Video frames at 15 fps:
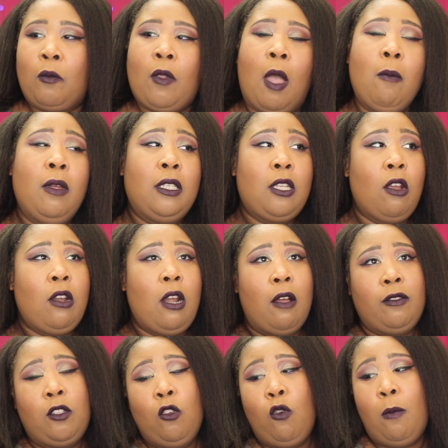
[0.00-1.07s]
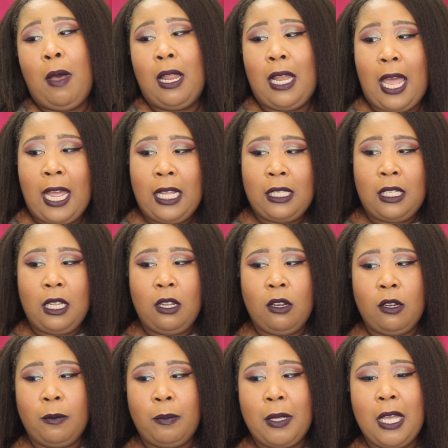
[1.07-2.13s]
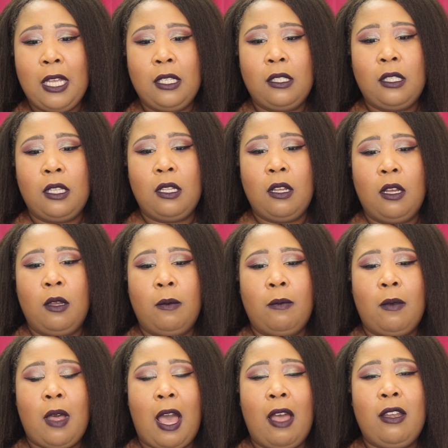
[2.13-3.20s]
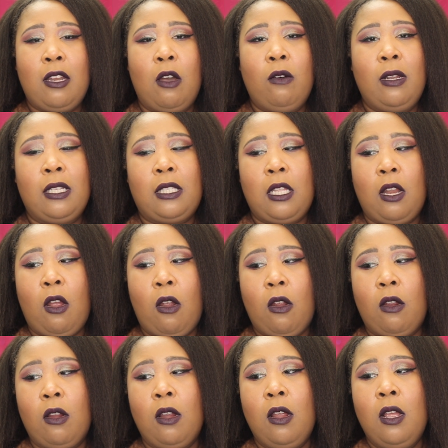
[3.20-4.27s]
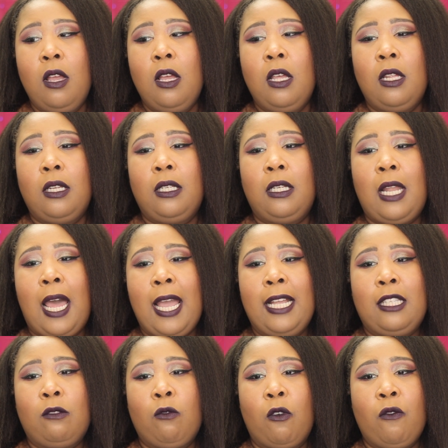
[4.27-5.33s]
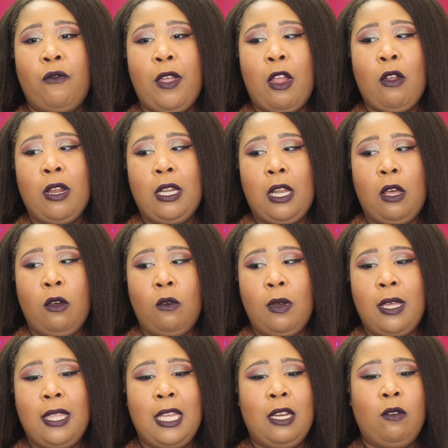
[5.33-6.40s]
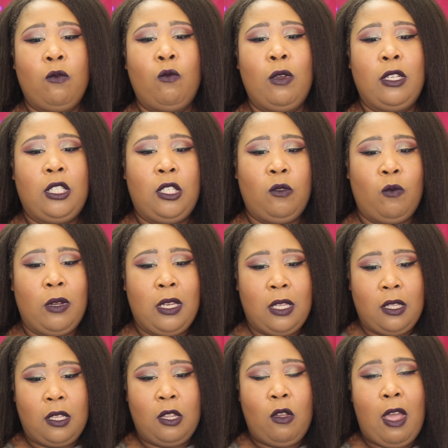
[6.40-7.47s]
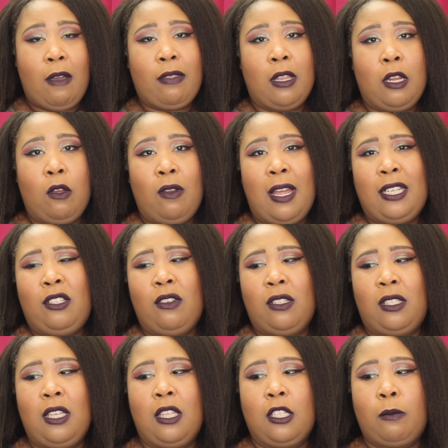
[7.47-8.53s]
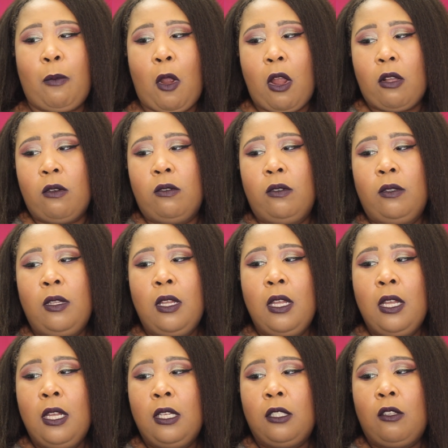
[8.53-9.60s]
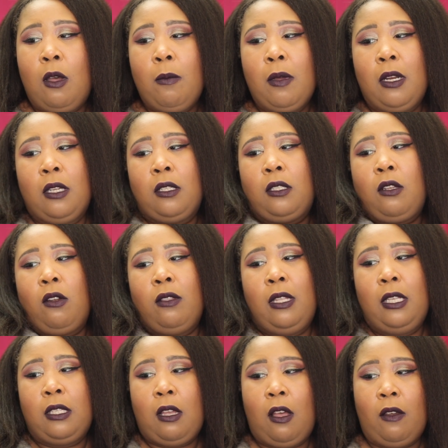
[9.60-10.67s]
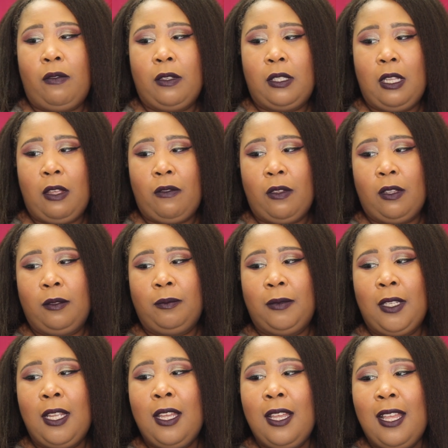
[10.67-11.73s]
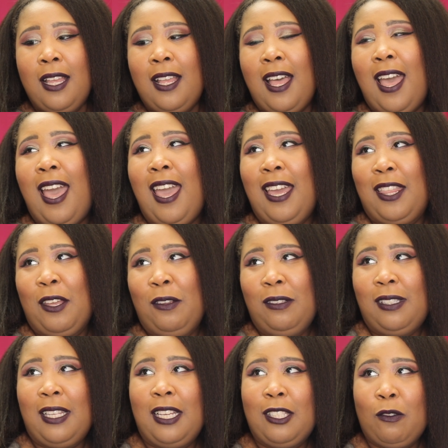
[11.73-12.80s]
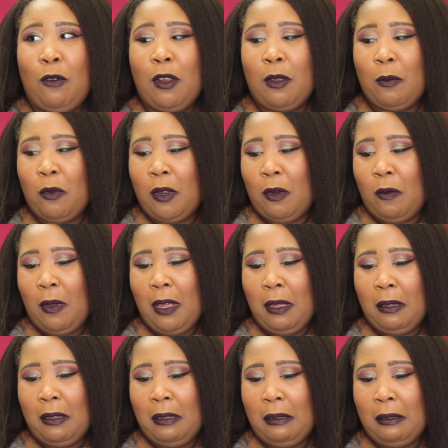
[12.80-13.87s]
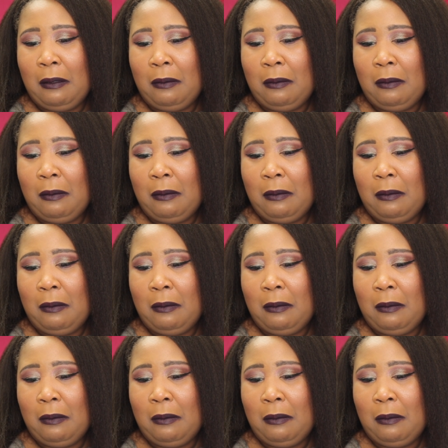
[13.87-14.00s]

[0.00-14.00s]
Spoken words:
I'm gonna turn off 2 of my lights here because I noticed that her lights were very low, and then when you have the low lights, you can see the sparkle. So I'm gonna turn these off and see if it. Hey, those things are working pretty well, huh?